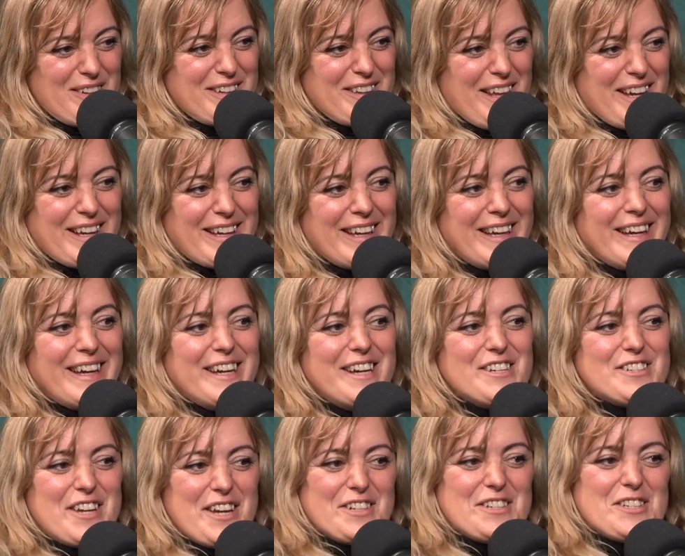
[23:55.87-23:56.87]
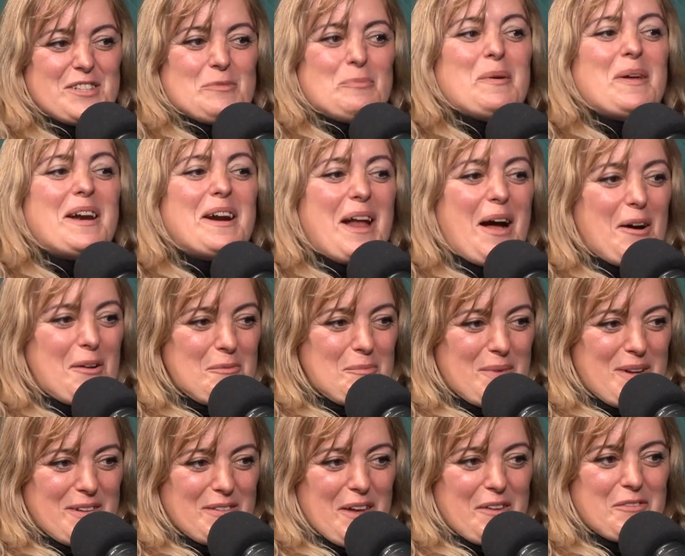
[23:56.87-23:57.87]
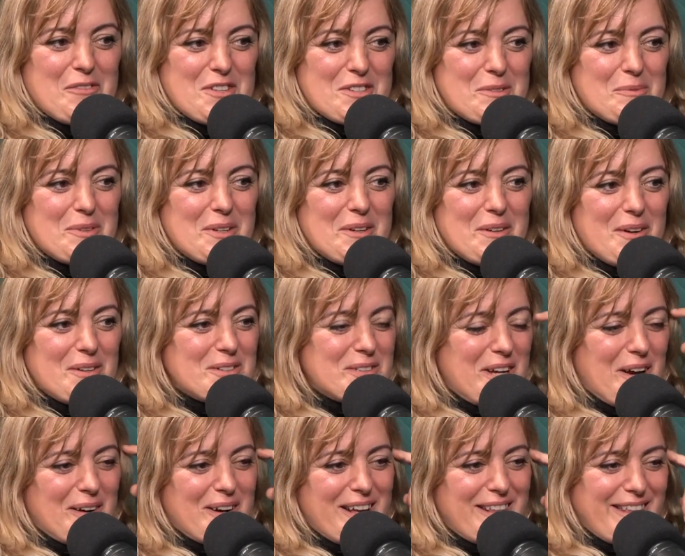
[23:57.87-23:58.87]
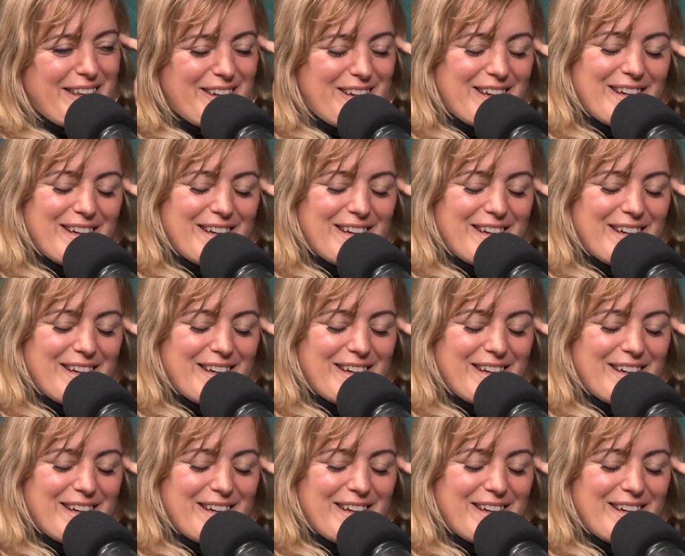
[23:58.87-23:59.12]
to she can't just spit it out and be like visibly grossed out, I think.